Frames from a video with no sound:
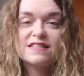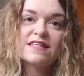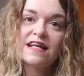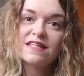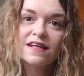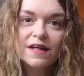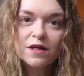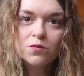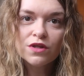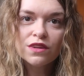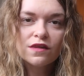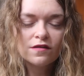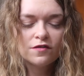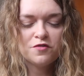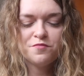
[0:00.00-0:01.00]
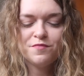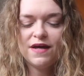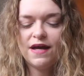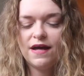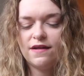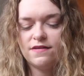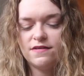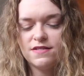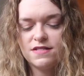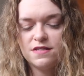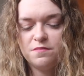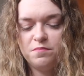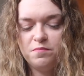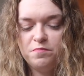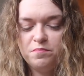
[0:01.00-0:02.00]
settle in with them and
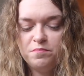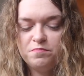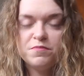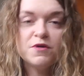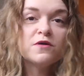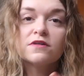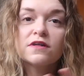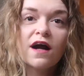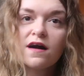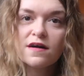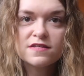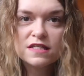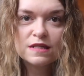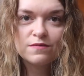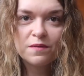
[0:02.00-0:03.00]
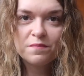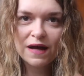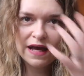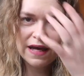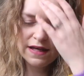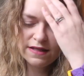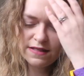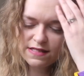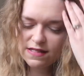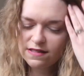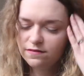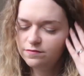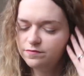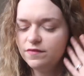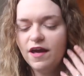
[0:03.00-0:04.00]
build a customer base,
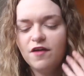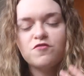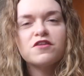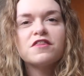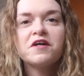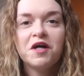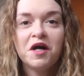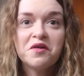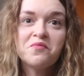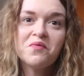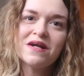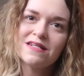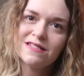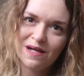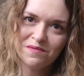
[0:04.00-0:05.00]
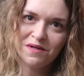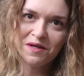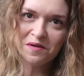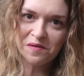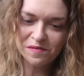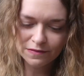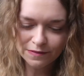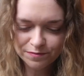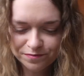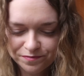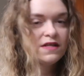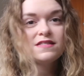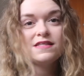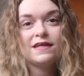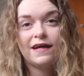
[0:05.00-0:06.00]
everything kind of went downhill.
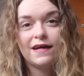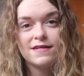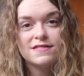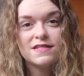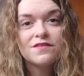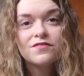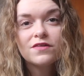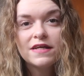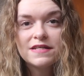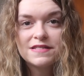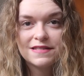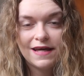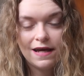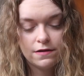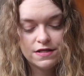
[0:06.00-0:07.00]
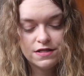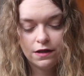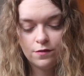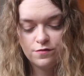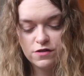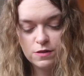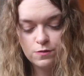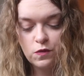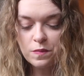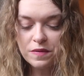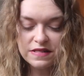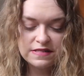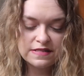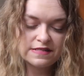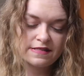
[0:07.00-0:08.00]
So yeah, it's definitely a scary time for small
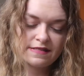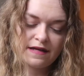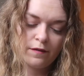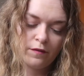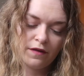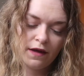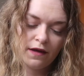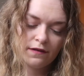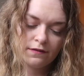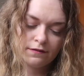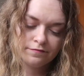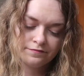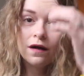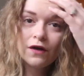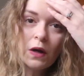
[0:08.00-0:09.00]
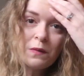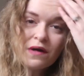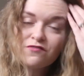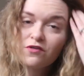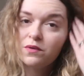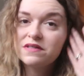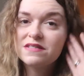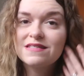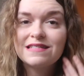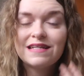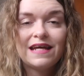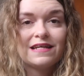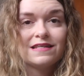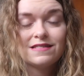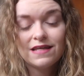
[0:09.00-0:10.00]
businesses out there. I hope everyone's
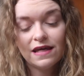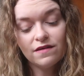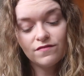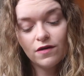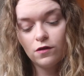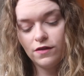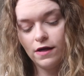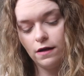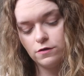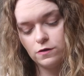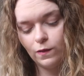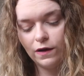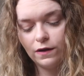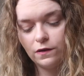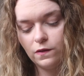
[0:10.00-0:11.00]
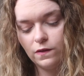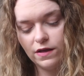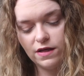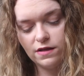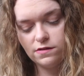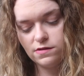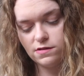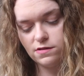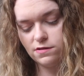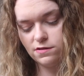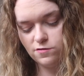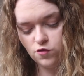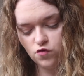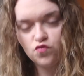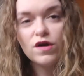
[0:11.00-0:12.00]
staying safe out there as well. It's
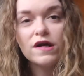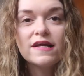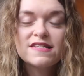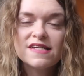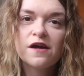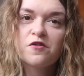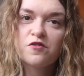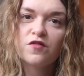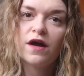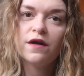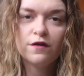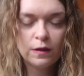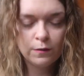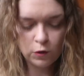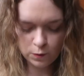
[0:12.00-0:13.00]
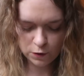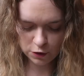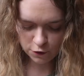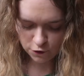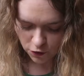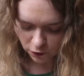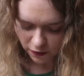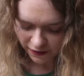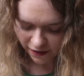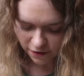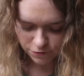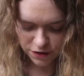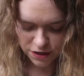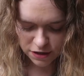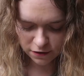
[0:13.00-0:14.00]
really terrifying at the moment. You feel like
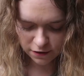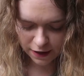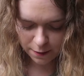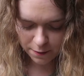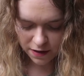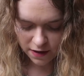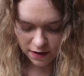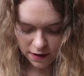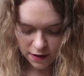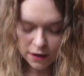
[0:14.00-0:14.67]
every time